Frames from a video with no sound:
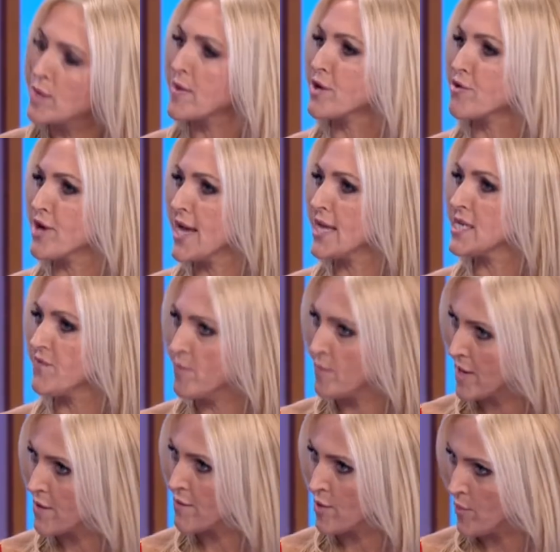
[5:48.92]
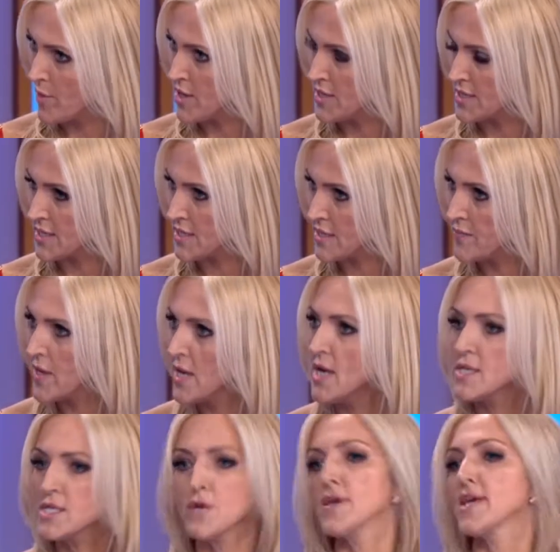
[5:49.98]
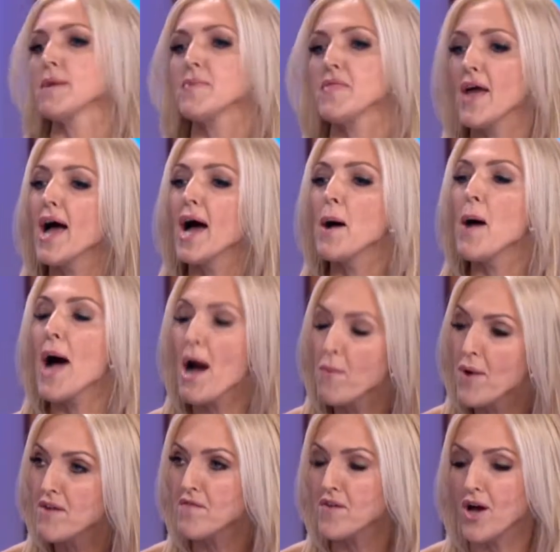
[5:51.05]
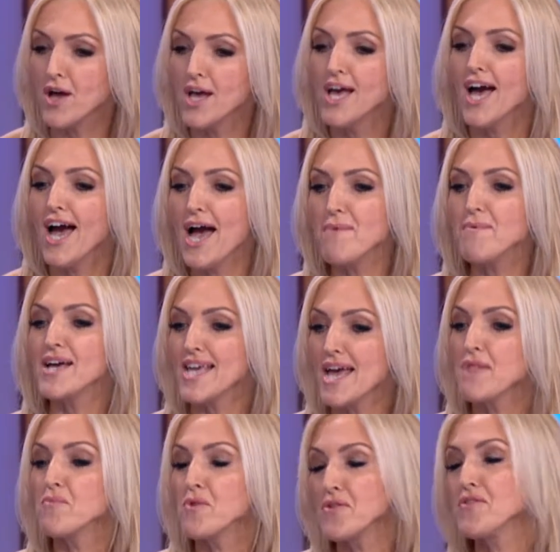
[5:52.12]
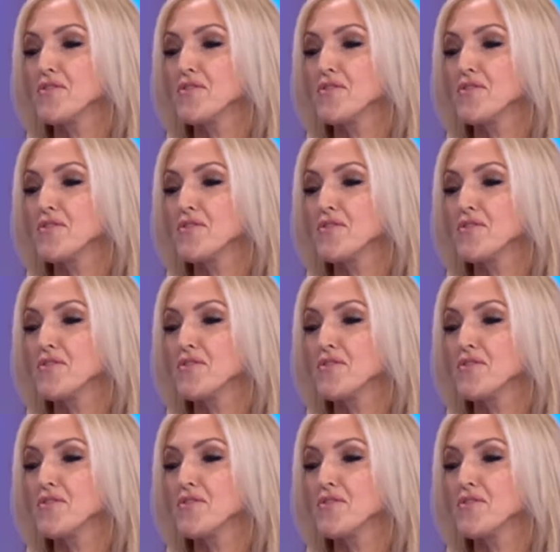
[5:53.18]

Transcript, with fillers: creative and be your own person. Yeah. So it can be that. However, um, again, one of the